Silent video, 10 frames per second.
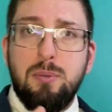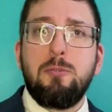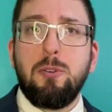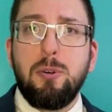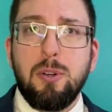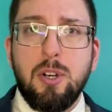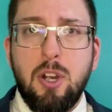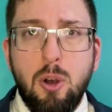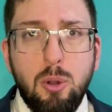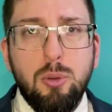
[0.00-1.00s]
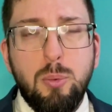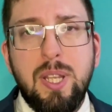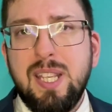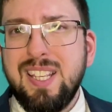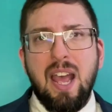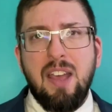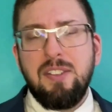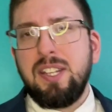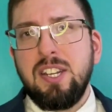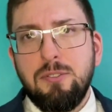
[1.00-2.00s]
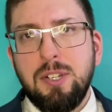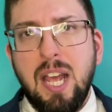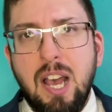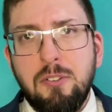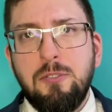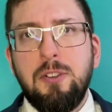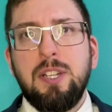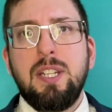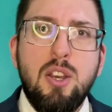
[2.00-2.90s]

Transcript: for a whole week, having different outfit,